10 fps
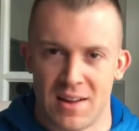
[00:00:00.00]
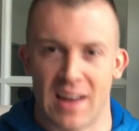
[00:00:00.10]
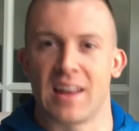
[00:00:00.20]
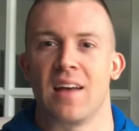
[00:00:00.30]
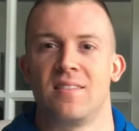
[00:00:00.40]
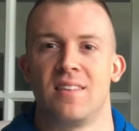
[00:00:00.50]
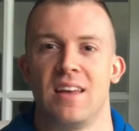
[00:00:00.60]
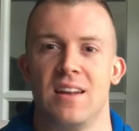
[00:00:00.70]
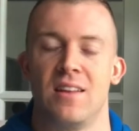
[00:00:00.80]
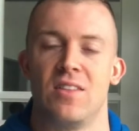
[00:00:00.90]
I guess,
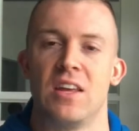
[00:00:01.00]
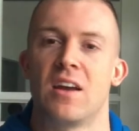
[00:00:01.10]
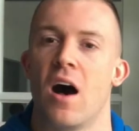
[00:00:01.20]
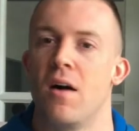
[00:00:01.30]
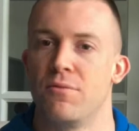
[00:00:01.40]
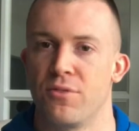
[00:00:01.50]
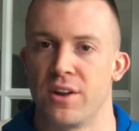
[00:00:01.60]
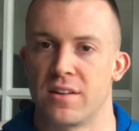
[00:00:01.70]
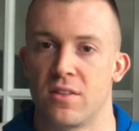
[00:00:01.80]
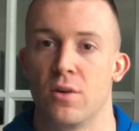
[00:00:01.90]
in the
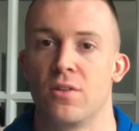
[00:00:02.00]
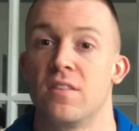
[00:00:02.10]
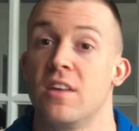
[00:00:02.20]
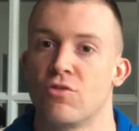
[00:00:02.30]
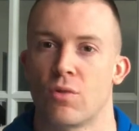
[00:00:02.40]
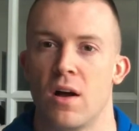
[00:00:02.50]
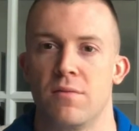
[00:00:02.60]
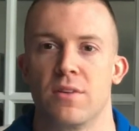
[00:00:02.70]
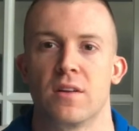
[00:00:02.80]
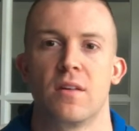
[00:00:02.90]
conflict, the central
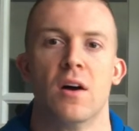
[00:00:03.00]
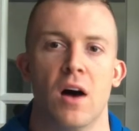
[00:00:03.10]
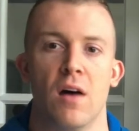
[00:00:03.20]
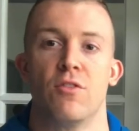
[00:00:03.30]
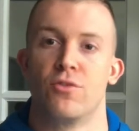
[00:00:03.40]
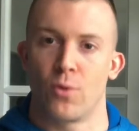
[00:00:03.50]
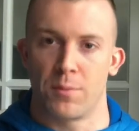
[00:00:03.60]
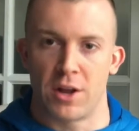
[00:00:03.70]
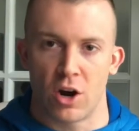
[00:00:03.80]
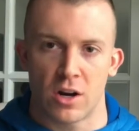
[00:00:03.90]
conflict of the
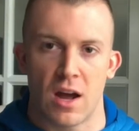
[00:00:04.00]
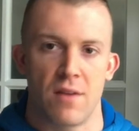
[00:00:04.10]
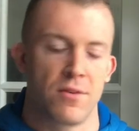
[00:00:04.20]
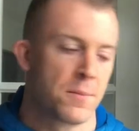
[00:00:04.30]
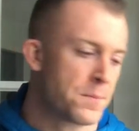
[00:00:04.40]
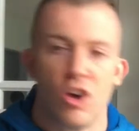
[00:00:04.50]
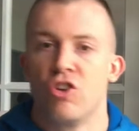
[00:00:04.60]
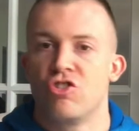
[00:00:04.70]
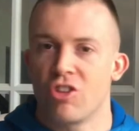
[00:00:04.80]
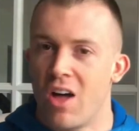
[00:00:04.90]
Stormlight Archive.
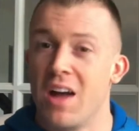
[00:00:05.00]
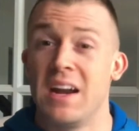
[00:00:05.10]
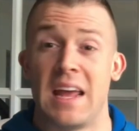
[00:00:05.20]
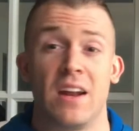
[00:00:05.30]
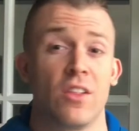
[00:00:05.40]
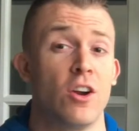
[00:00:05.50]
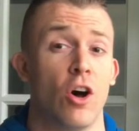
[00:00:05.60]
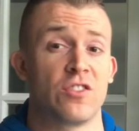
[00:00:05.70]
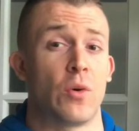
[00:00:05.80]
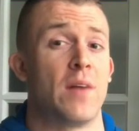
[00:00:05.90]
Shallan and Adolin
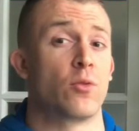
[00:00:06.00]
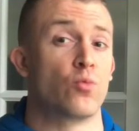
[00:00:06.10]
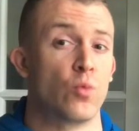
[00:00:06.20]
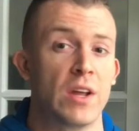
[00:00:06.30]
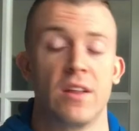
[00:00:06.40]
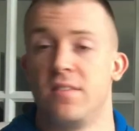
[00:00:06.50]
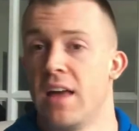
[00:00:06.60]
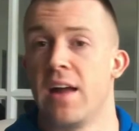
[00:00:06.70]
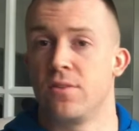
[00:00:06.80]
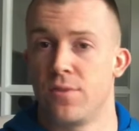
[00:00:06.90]
also have a really
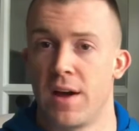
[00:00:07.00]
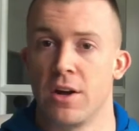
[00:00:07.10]
satisfying